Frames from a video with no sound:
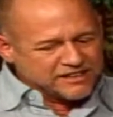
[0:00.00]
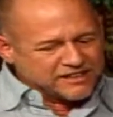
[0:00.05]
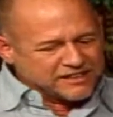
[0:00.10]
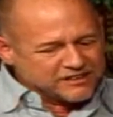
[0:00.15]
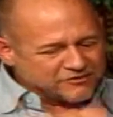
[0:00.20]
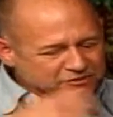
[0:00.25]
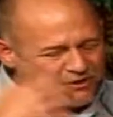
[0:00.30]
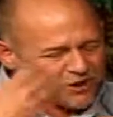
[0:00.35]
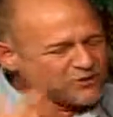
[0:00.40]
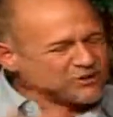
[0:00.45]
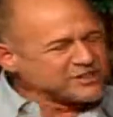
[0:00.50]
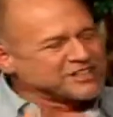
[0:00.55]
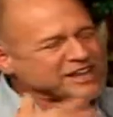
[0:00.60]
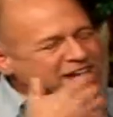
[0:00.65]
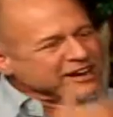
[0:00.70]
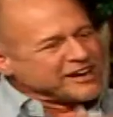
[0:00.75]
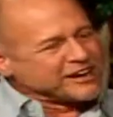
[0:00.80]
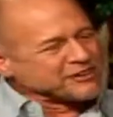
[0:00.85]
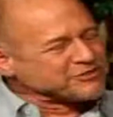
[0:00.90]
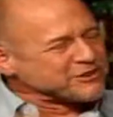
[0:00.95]
you've always
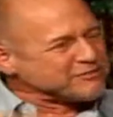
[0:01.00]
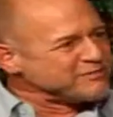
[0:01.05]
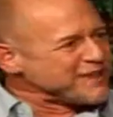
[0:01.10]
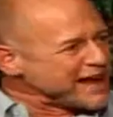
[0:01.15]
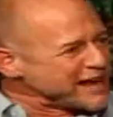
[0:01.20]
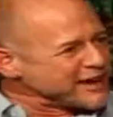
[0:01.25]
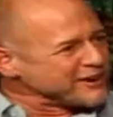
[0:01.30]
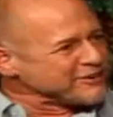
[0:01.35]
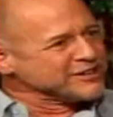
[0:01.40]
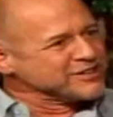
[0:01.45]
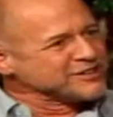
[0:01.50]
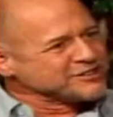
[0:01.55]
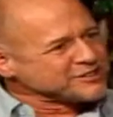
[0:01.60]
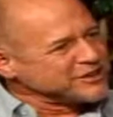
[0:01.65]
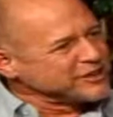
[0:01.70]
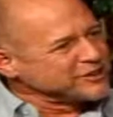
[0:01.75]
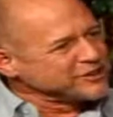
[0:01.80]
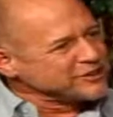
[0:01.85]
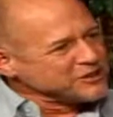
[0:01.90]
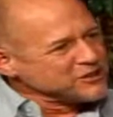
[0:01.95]
got extra batteries
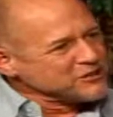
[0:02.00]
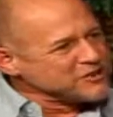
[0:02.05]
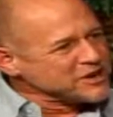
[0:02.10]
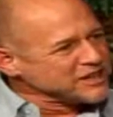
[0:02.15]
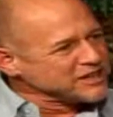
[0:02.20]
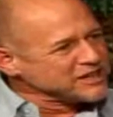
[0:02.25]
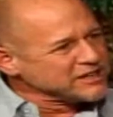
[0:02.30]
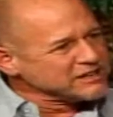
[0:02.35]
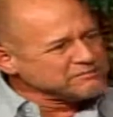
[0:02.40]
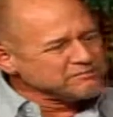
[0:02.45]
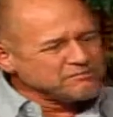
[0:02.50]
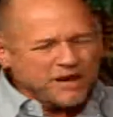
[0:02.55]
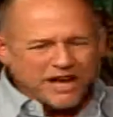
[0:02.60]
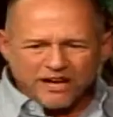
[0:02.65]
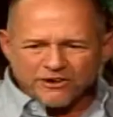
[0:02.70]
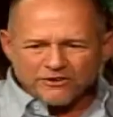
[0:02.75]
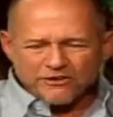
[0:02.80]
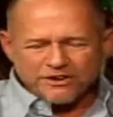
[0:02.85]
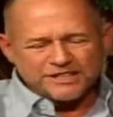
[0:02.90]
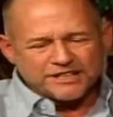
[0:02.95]
tucked away.
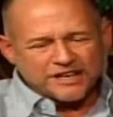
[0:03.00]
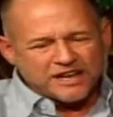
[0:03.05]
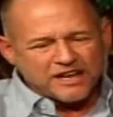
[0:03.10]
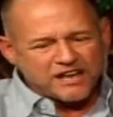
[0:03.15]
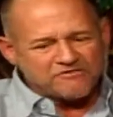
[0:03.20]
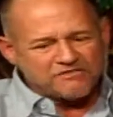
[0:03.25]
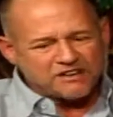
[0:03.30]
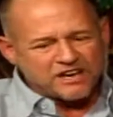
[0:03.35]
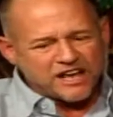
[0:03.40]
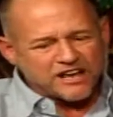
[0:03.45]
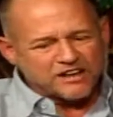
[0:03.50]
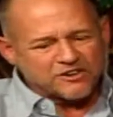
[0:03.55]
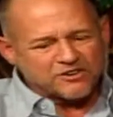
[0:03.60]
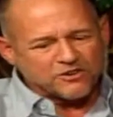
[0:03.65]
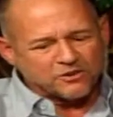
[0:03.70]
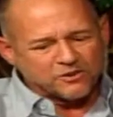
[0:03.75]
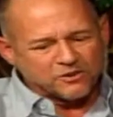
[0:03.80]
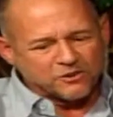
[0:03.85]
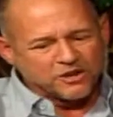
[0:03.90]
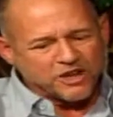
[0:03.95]
Batteries I haven't had a
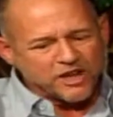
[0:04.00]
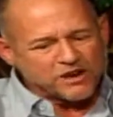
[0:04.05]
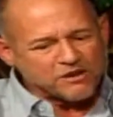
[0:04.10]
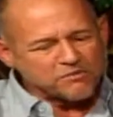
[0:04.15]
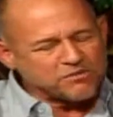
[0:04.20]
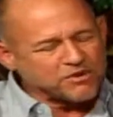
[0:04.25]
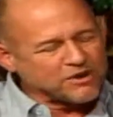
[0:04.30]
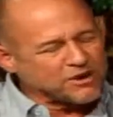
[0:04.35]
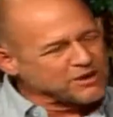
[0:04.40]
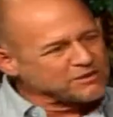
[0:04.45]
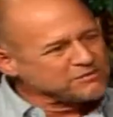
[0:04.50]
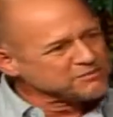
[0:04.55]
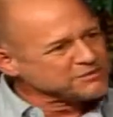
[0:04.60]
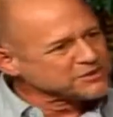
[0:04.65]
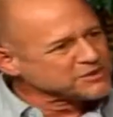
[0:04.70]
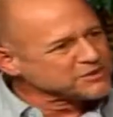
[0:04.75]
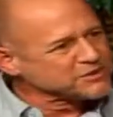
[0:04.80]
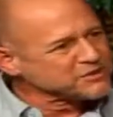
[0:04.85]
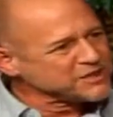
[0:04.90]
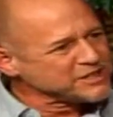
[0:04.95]
whole lot of
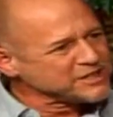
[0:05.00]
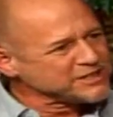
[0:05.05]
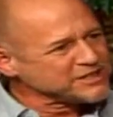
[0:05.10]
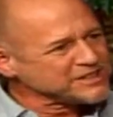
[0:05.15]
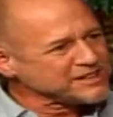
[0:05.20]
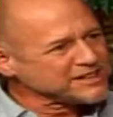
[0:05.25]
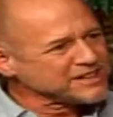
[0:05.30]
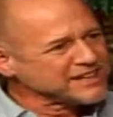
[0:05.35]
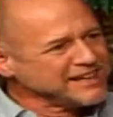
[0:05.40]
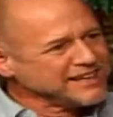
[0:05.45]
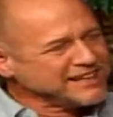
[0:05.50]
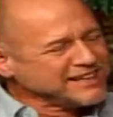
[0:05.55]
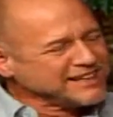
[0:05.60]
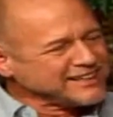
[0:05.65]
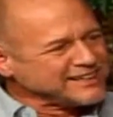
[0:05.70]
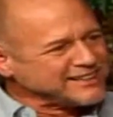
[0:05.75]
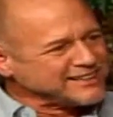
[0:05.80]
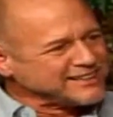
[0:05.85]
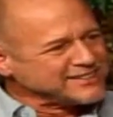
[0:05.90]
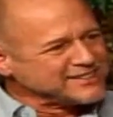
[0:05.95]
problems with.
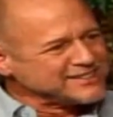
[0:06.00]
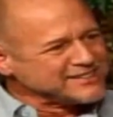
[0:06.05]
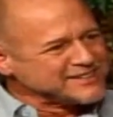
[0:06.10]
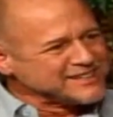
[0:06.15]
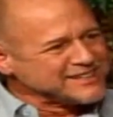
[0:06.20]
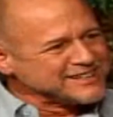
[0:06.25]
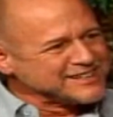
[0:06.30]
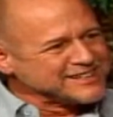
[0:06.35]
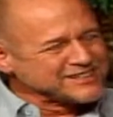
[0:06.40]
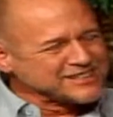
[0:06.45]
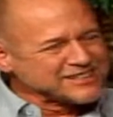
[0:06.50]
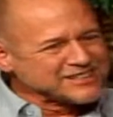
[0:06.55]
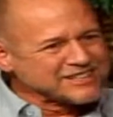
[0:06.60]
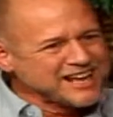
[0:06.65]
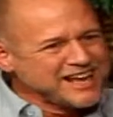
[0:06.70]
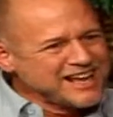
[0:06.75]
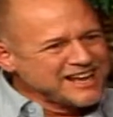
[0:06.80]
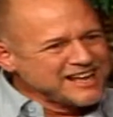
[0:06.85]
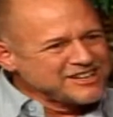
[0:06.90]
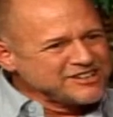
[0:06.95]
You
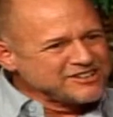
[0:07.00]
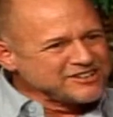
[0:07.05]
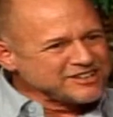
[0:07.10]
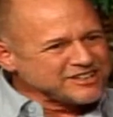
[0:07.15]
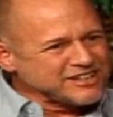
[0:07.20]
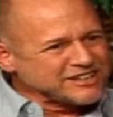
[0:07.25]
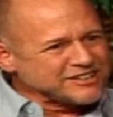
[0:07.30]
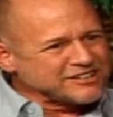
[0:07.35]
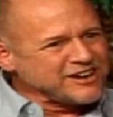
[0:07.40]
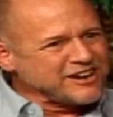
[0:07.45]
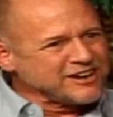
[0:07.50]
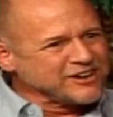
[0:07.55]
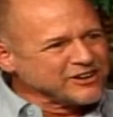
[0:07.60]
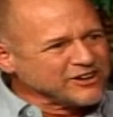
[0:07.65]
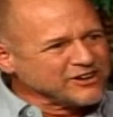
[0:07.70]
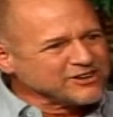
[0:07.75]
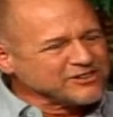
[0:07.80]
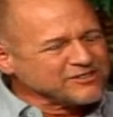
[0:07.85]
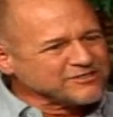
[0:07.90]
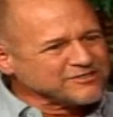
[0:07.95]
just get
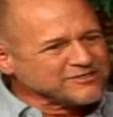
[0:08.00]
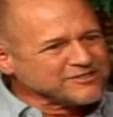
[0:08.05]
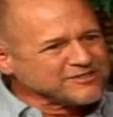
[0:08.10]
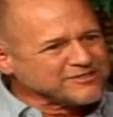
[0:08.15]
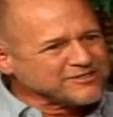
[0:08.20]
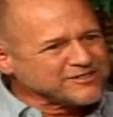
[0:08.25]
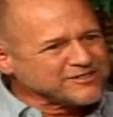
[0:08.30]
tired of